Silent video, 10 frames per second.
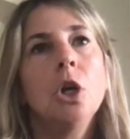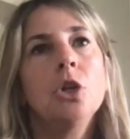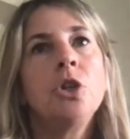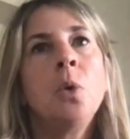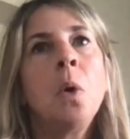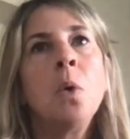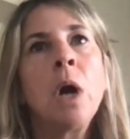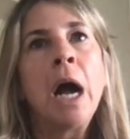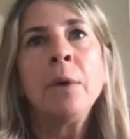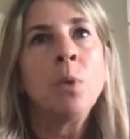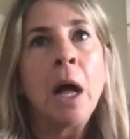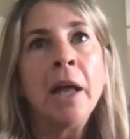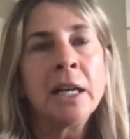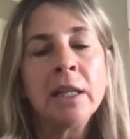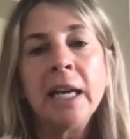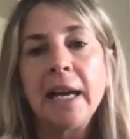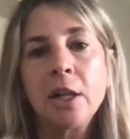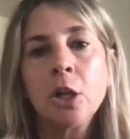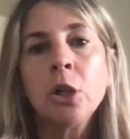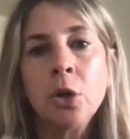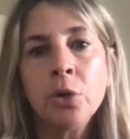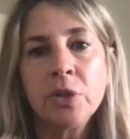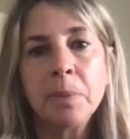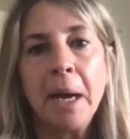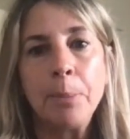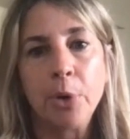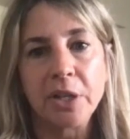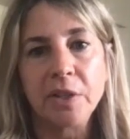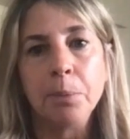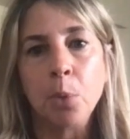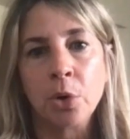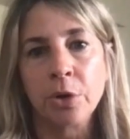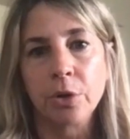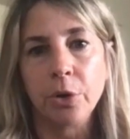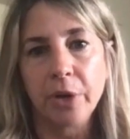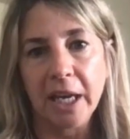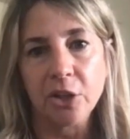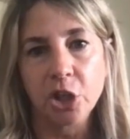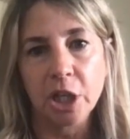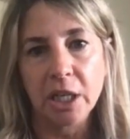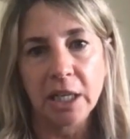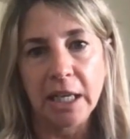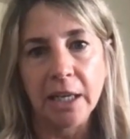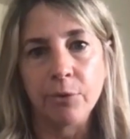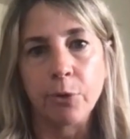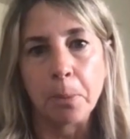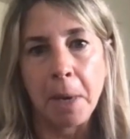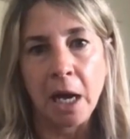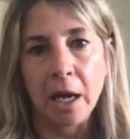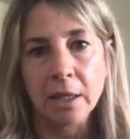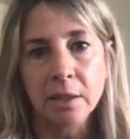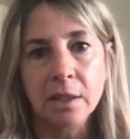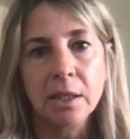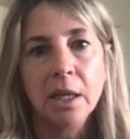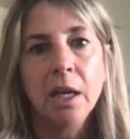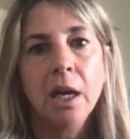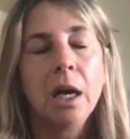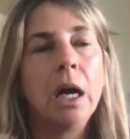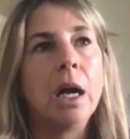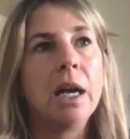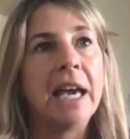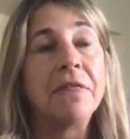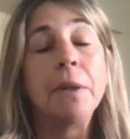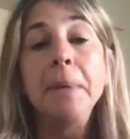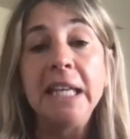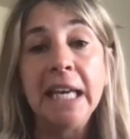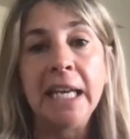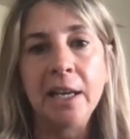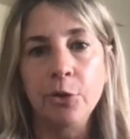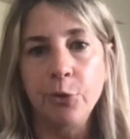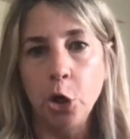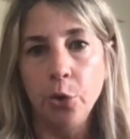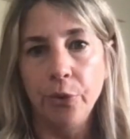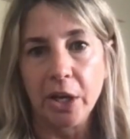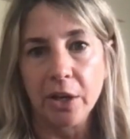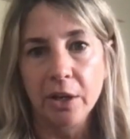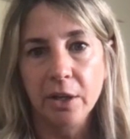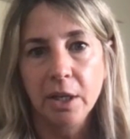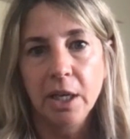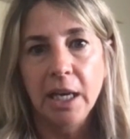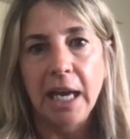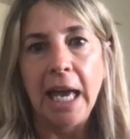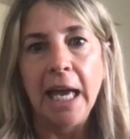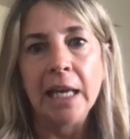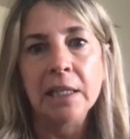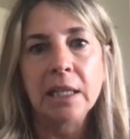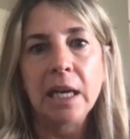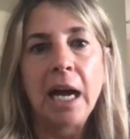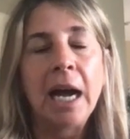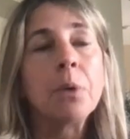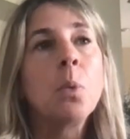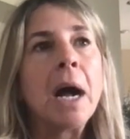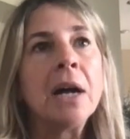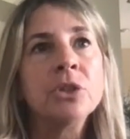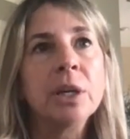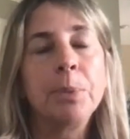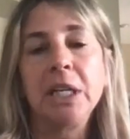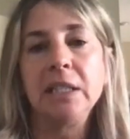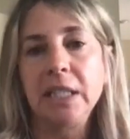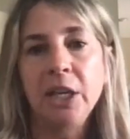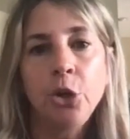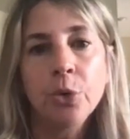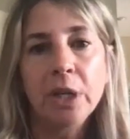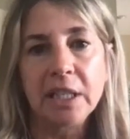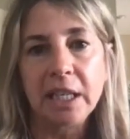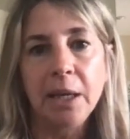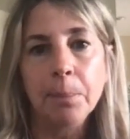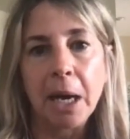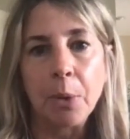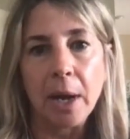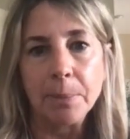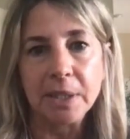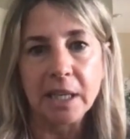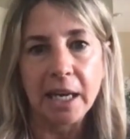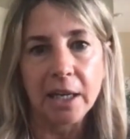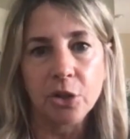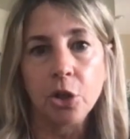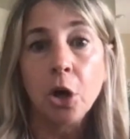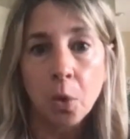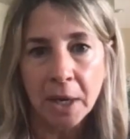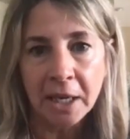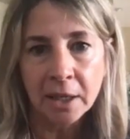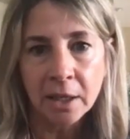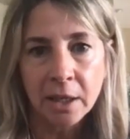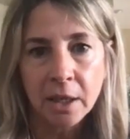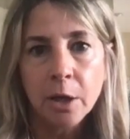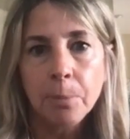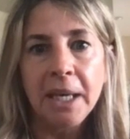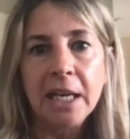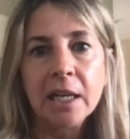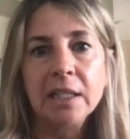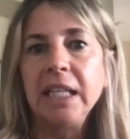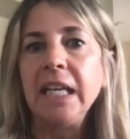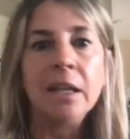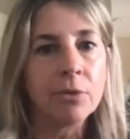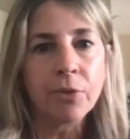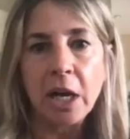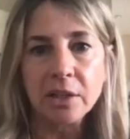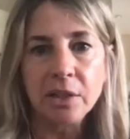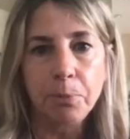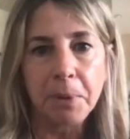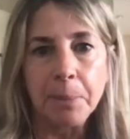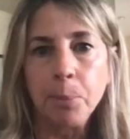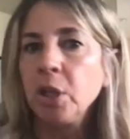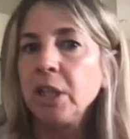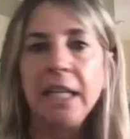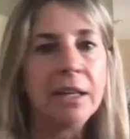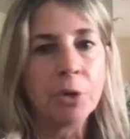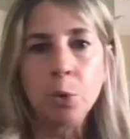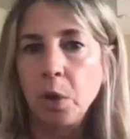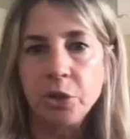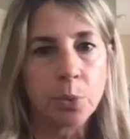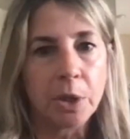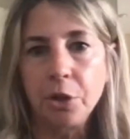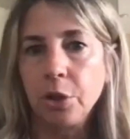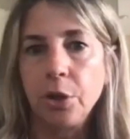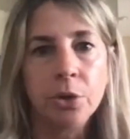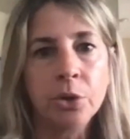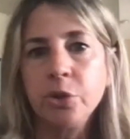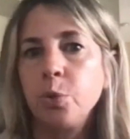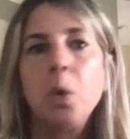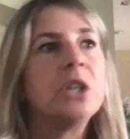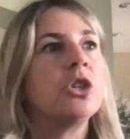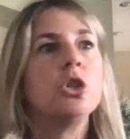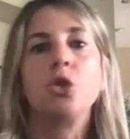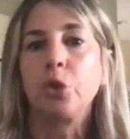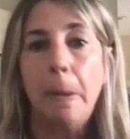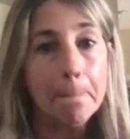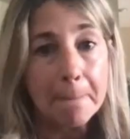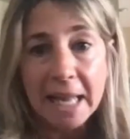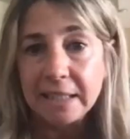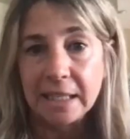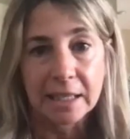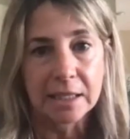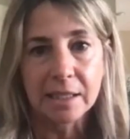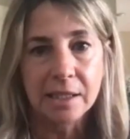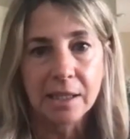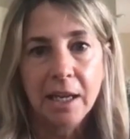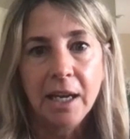So ironically, I closed my bricks and mortar location in Vermont uh, at the beginning of COVID, and I wound up continuing to keep my website going because the influx of people, even once we closed, was tremendous.